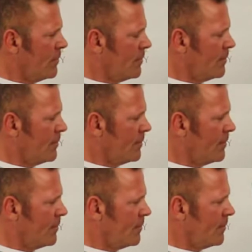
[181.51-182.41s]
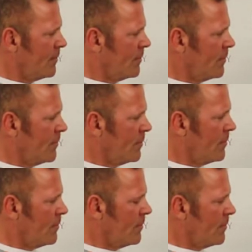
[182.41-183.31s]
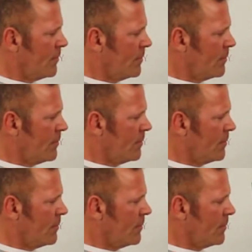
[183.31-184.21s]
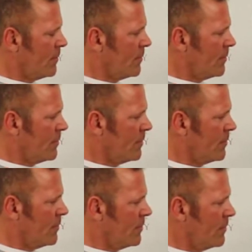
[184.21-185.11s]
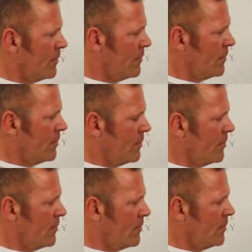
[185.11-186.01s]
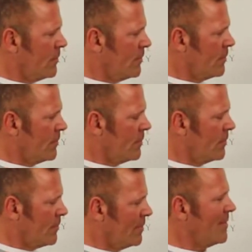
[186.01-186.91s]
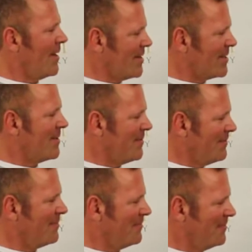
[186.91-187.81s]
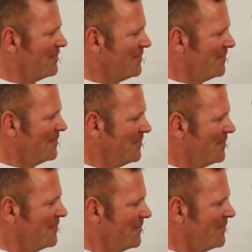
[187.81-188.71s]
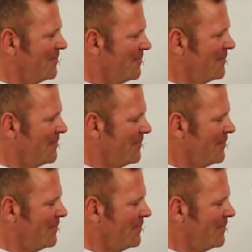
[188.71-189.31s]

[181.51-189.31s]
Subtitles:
(silent)